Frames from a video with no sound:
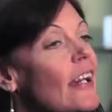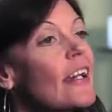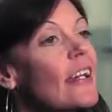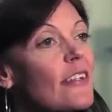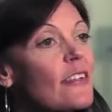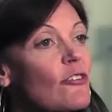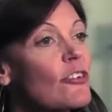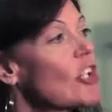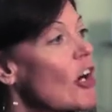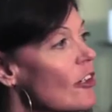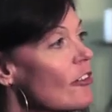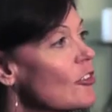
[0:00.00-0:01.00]
is a
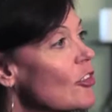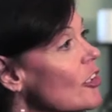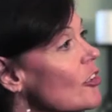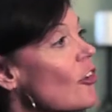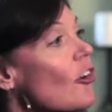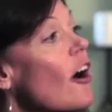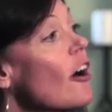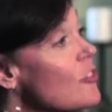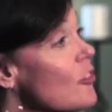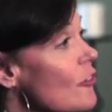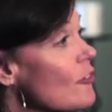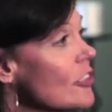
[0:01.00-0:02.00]
photographer, and you're
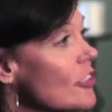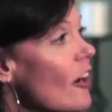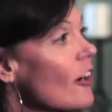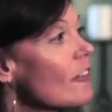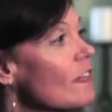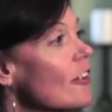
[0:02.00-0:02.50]
also a photographer.